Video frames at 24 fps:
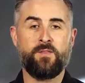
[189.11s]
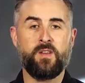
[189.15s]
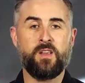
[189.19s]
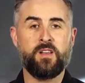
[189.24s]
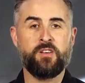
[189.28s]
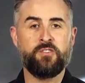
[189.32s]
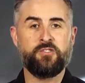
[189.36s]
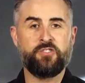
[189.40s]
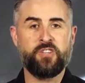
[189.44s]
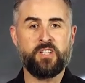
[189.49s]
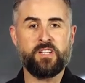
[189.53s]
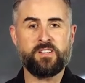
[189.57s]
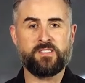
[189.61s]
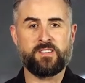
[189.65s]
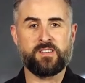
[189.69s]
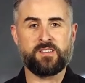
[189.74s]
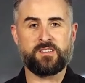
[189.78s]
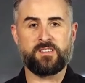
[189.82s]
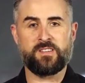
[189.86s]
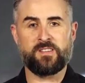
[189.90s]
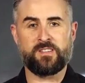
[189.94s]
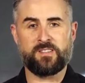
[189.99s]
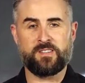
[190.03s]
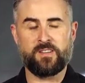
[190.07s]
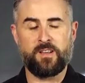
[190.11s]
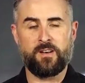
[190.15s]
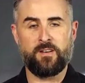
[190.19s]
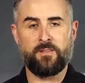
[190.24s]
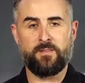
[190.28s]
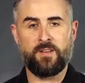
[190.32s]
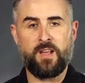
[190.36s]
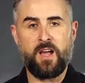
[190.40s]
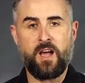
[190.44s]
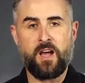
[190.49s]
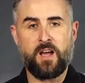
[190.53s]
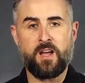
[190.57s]
and Jesus, the Son of
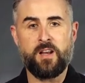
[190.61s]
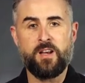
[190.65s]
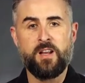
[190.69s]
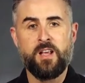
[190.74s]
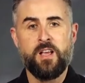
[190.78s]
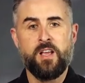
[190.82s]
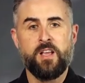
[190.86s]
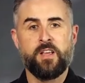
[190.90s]
God,